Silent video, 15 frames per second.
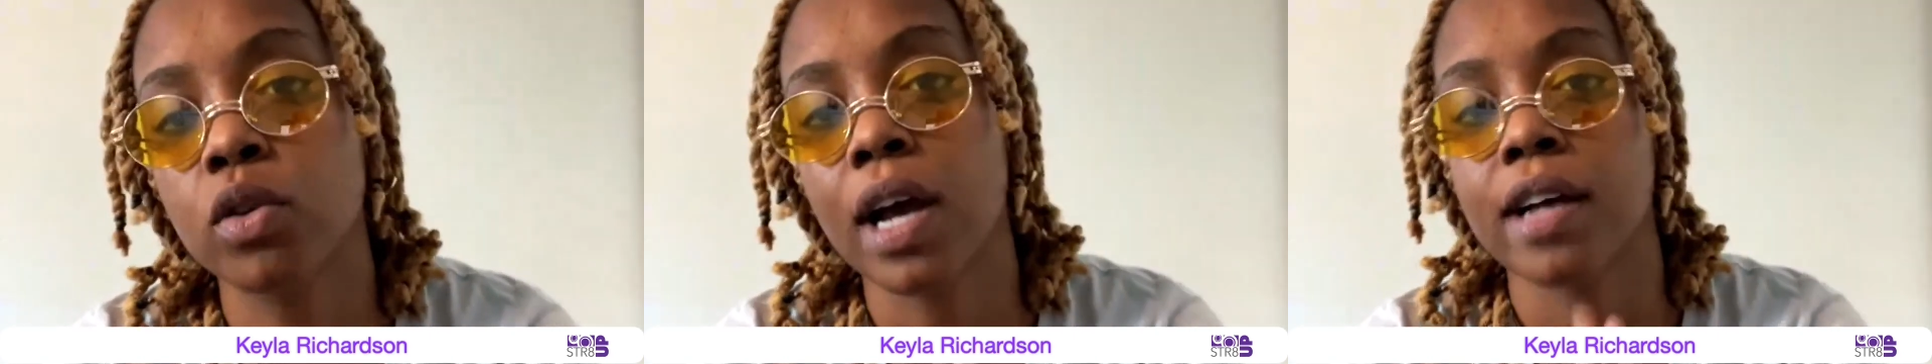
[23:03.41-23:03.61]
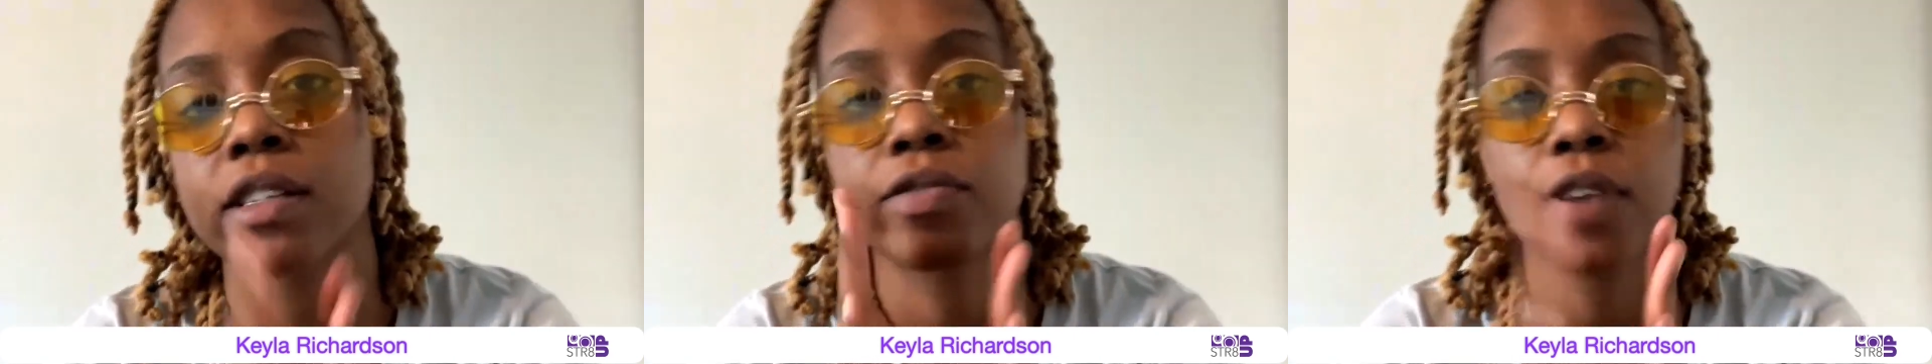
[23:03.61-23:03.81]
You
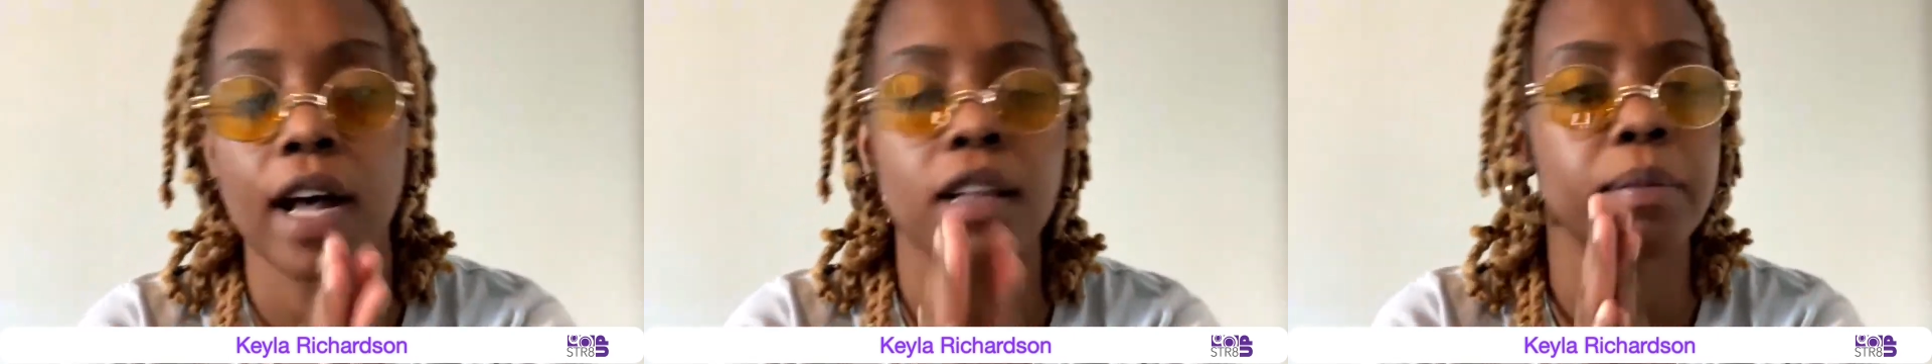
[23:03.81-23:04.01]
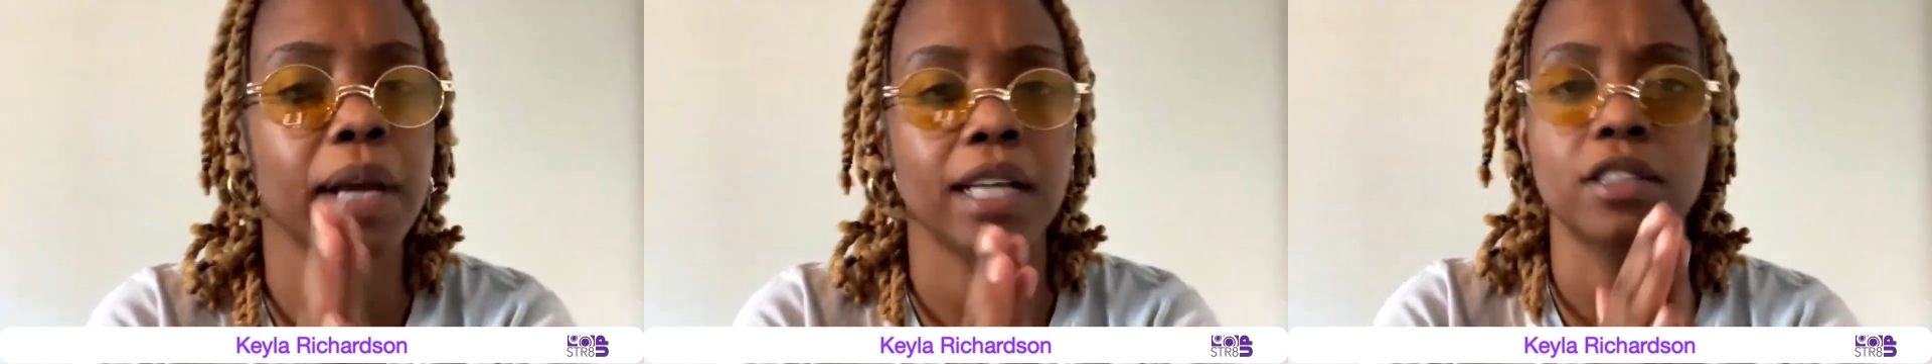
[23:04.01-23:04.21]
guys
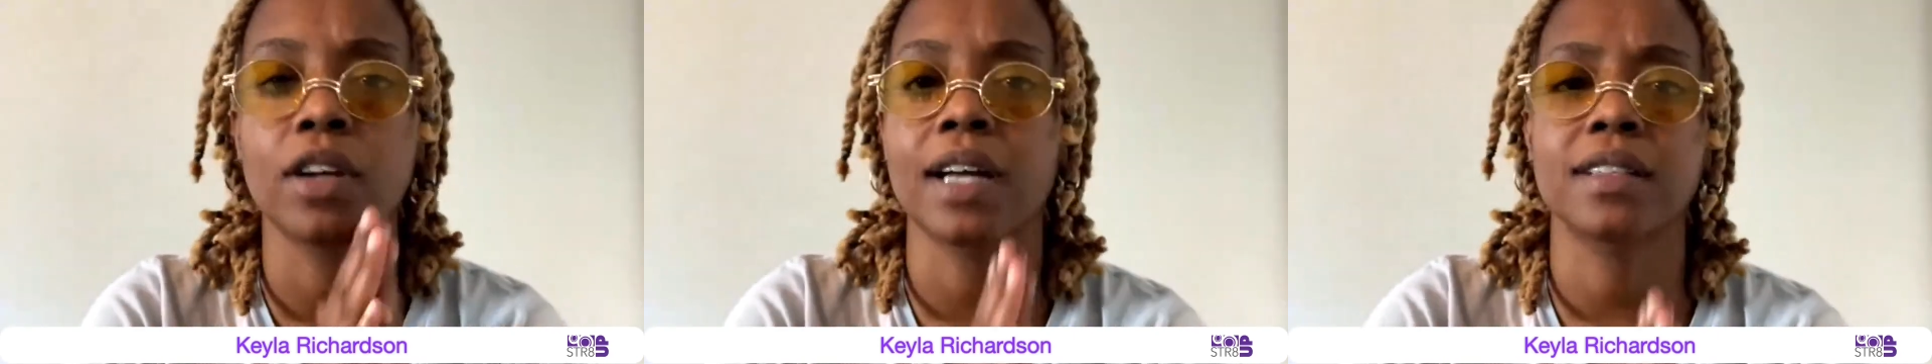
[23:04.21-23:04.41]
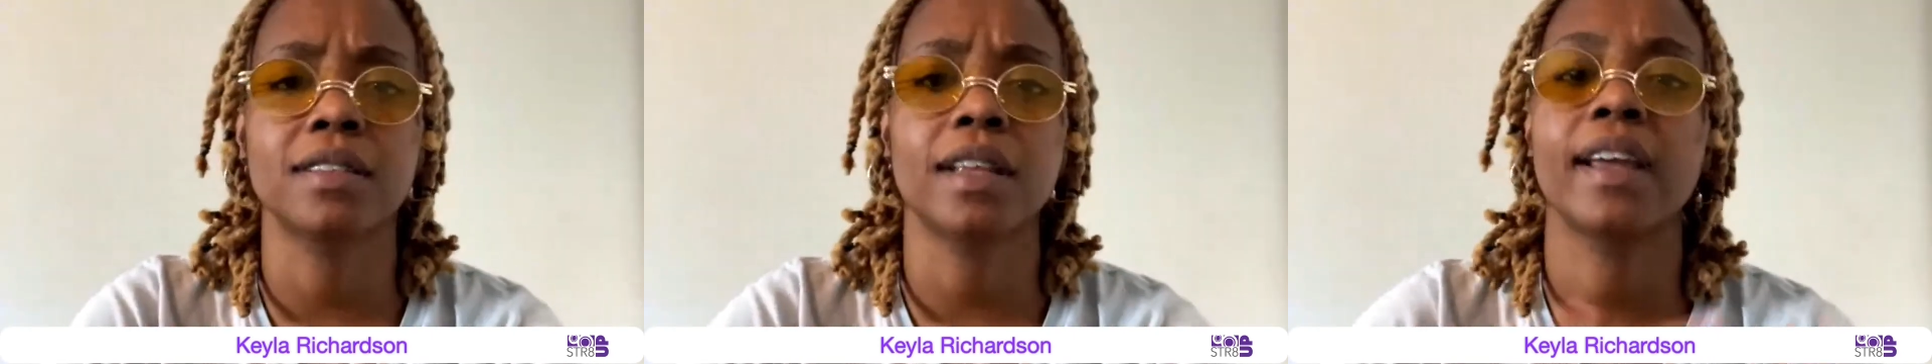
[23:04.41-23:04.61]
follow me. I
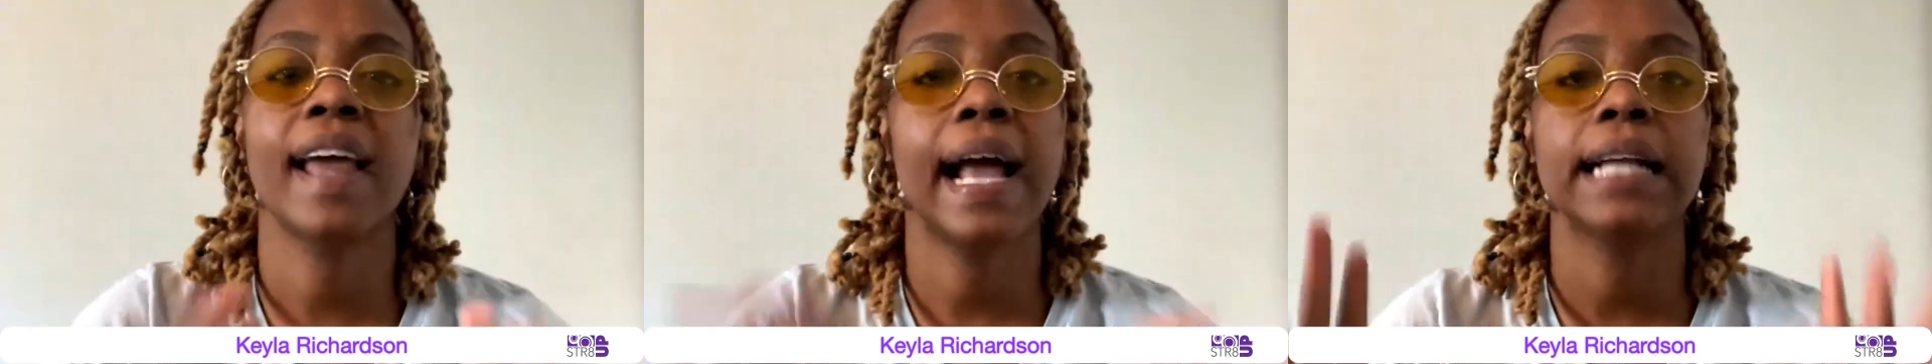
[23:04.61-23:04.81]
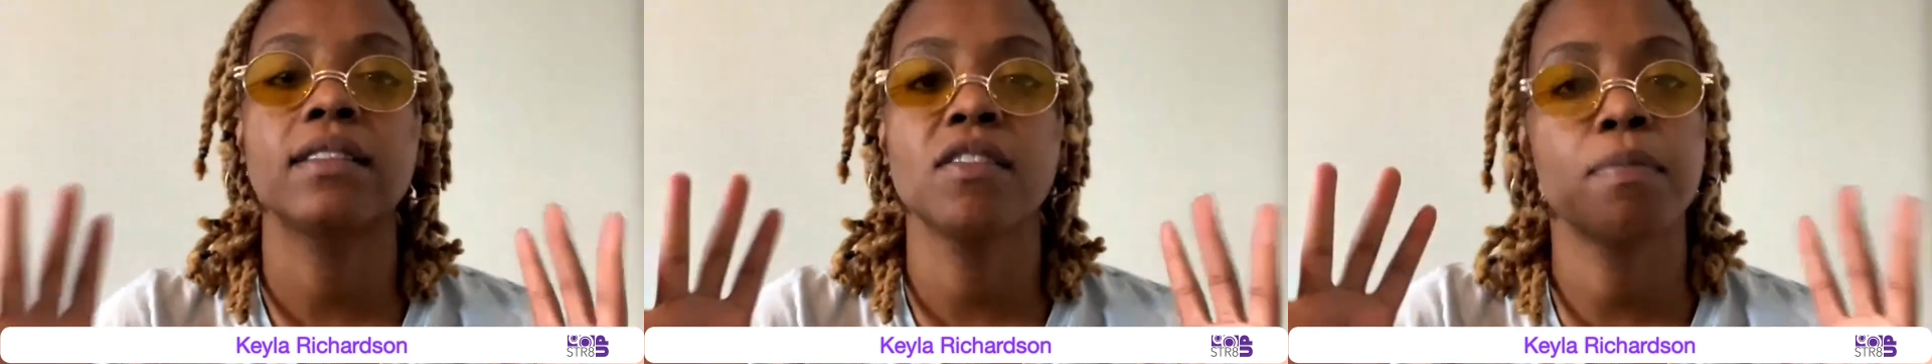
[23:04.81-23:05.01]
try to stay
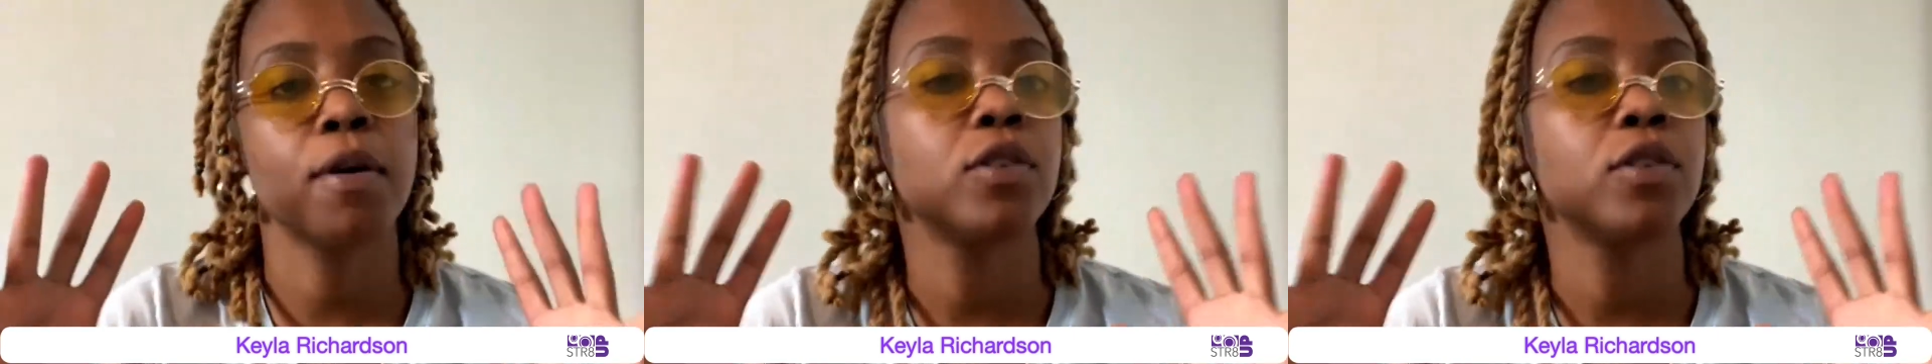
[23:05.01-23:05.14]
active,